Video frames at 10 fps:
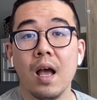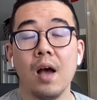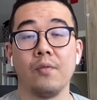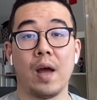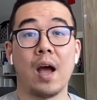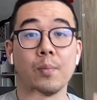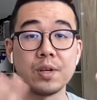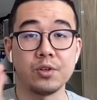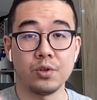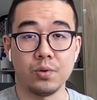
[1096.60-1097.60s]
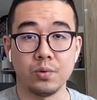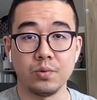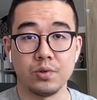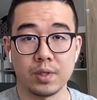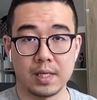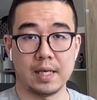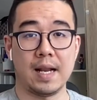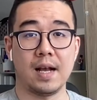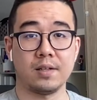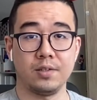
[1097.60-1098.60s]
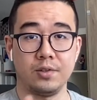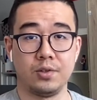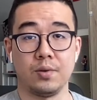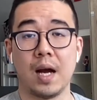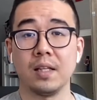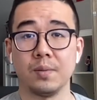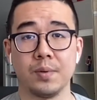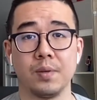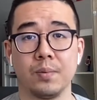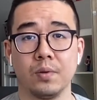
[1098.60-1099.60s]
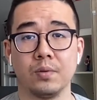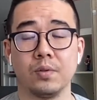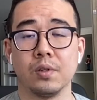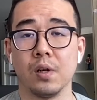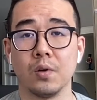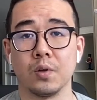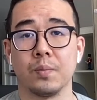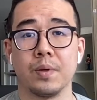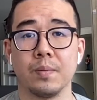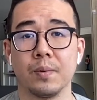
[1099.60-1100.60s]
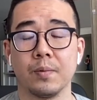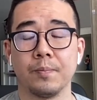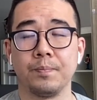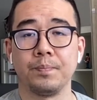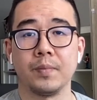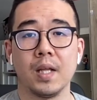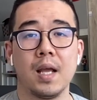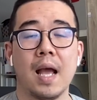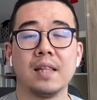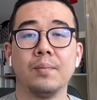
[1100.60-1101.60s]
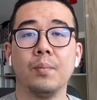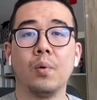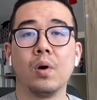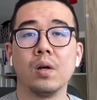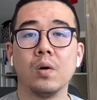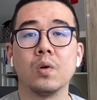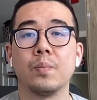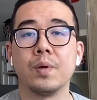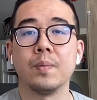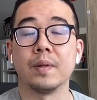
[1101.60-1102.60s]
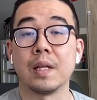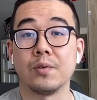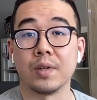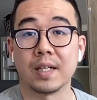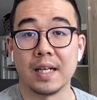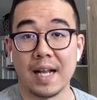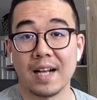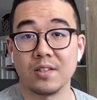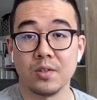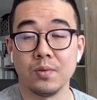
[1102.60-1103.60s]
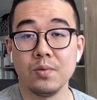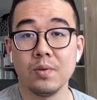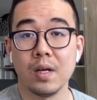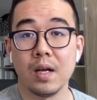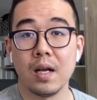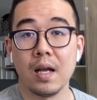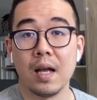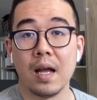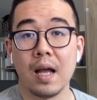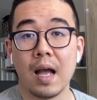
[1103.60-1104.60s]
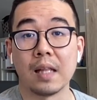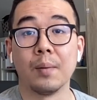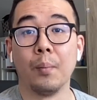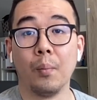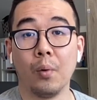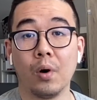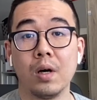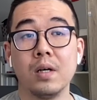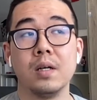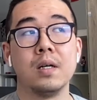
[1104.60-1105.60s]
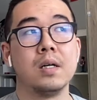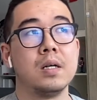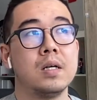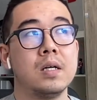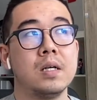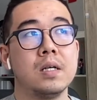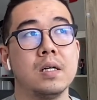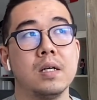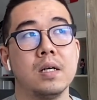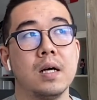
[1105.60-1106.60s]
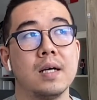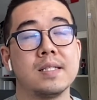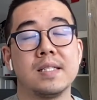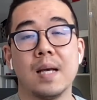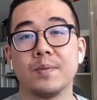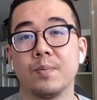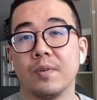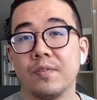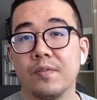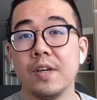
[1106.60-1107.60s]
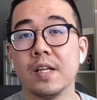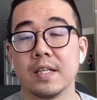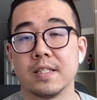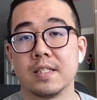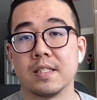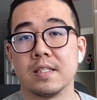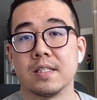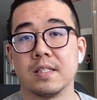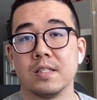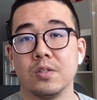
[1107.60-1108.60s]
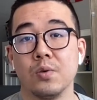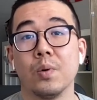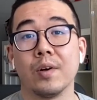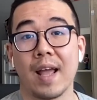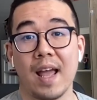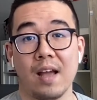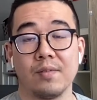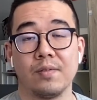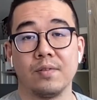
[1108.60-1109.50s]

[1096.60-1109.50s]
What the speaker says: for helping you to connect to other people, to the local people. And the more local people that you connect to, and the more acceptable feelings you will have.